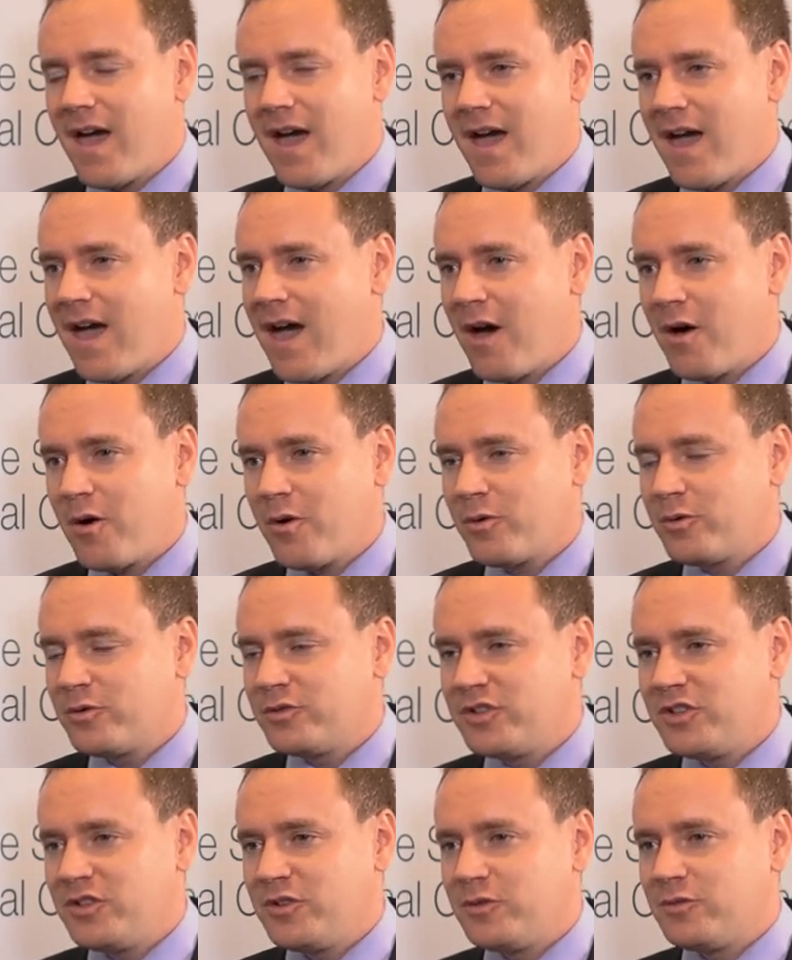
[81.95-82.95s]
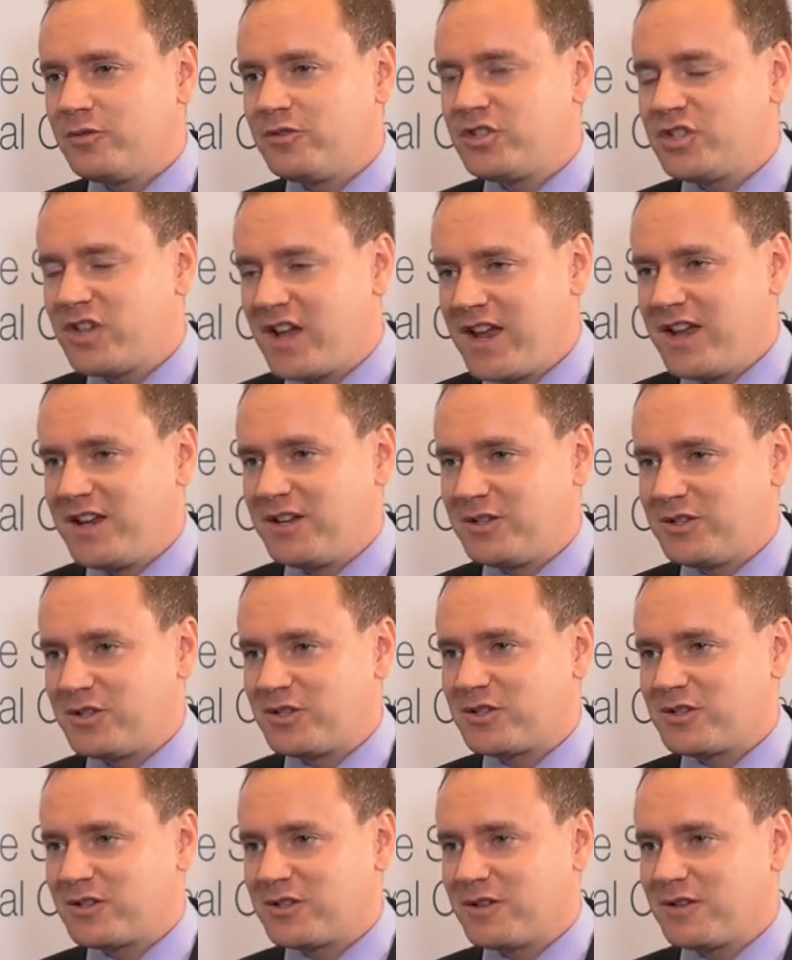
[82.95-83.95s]
How do you
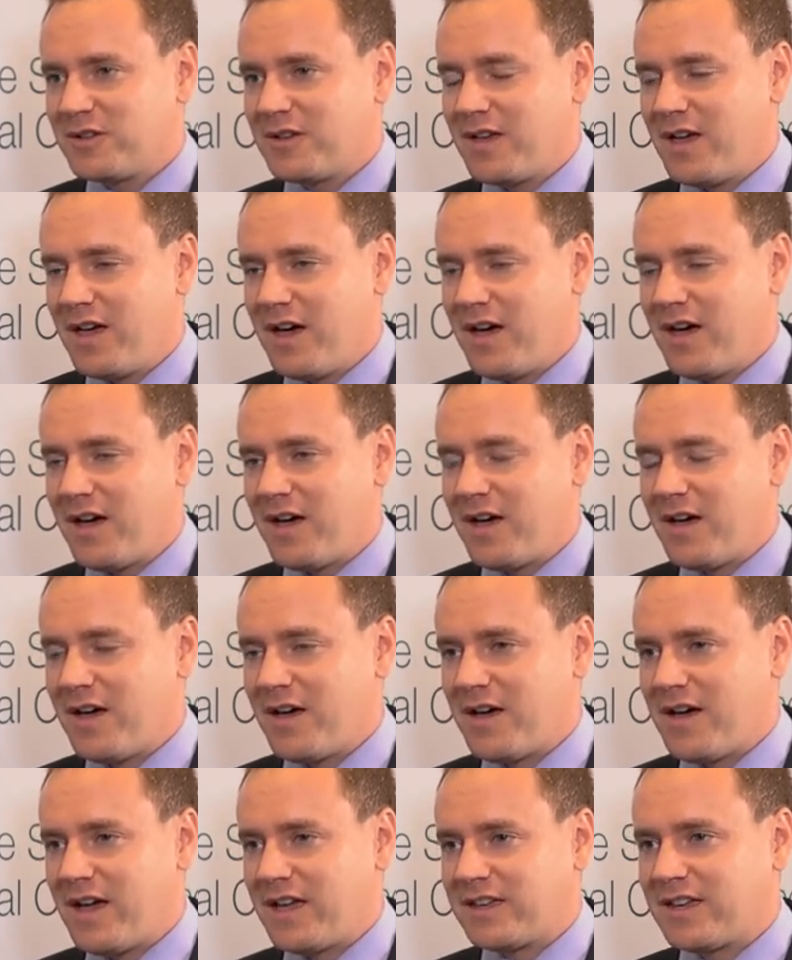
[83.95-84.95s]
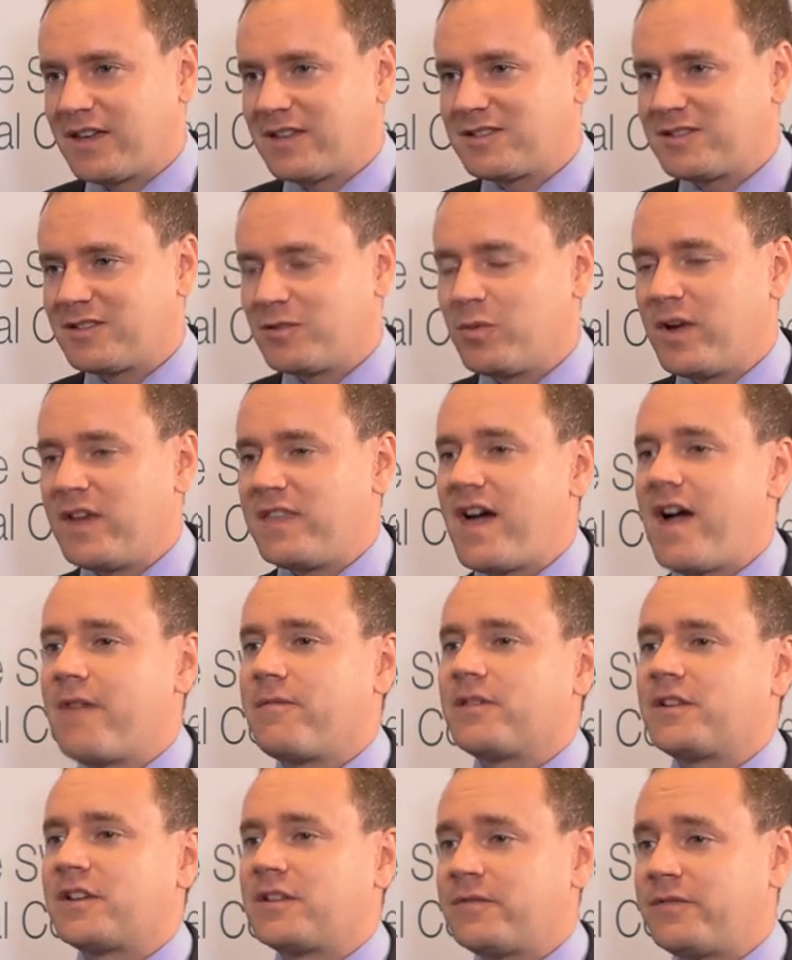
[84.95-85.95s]
change, the way
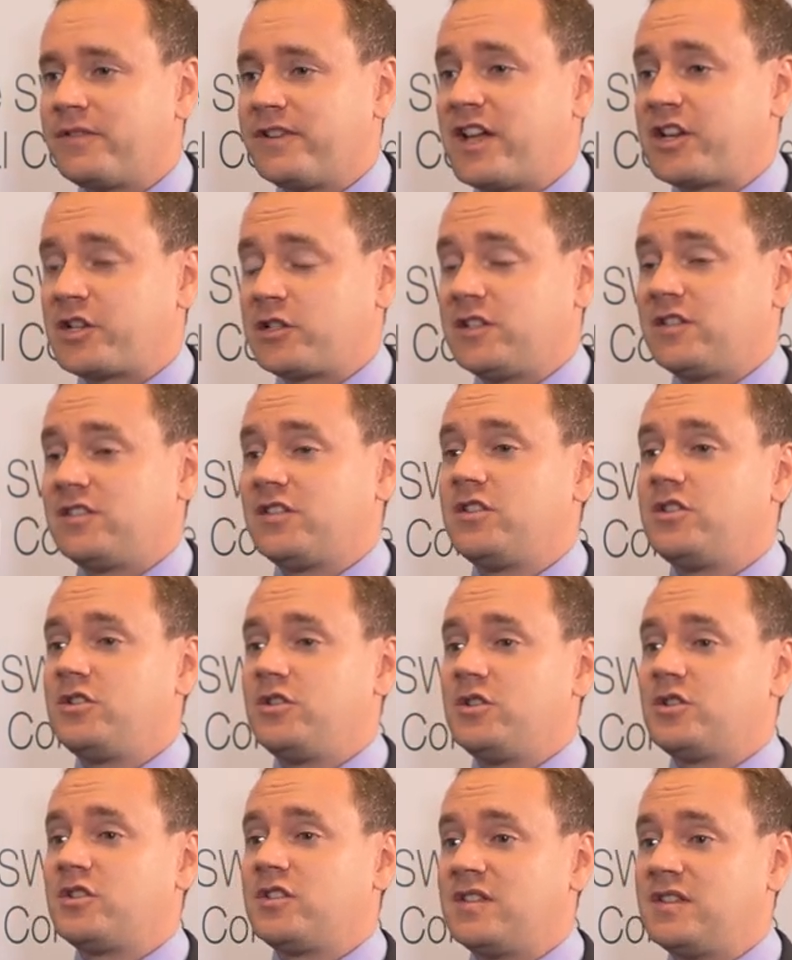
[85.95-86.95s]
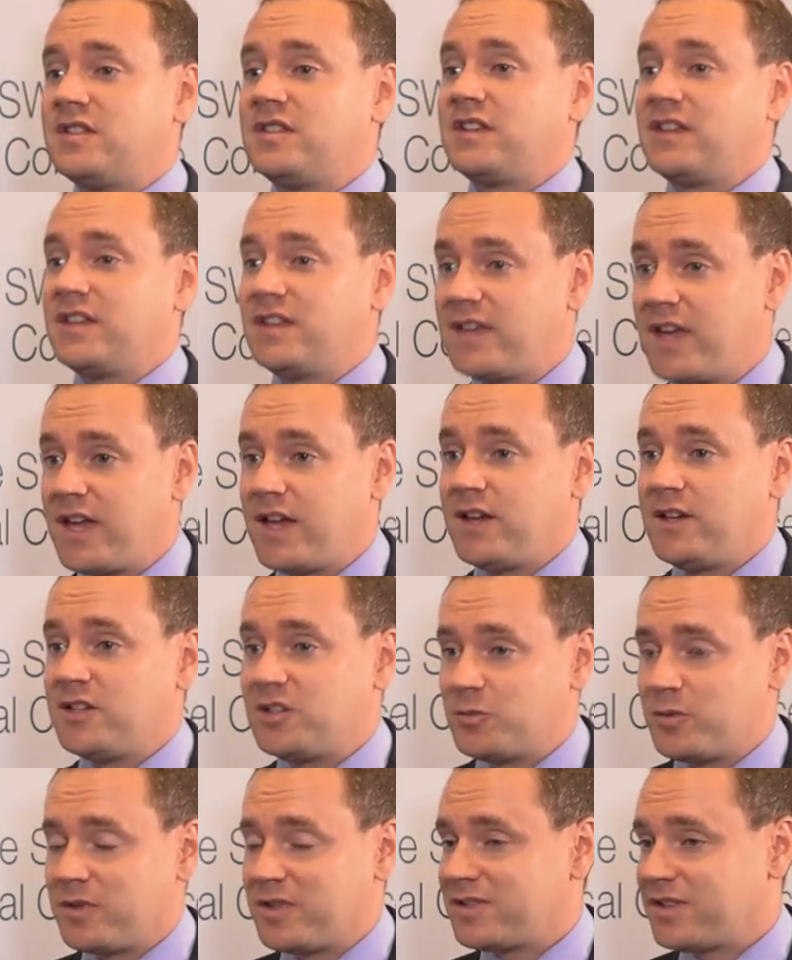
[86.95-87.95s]
African financial institutions
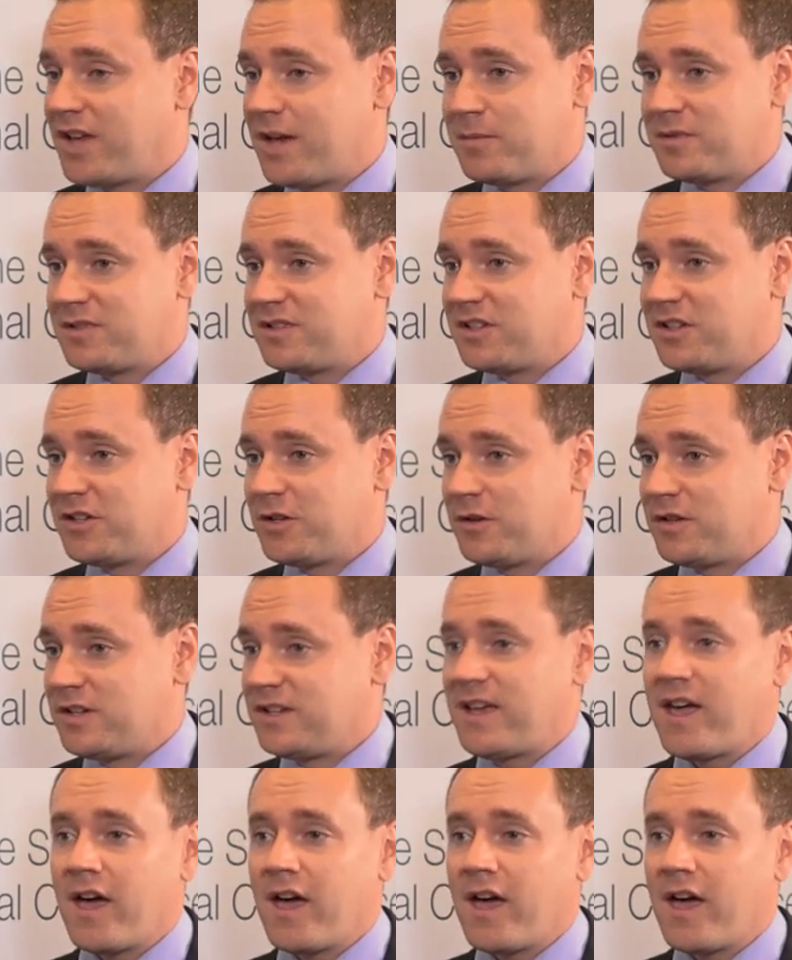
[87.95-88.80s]
engage with cybersecurity?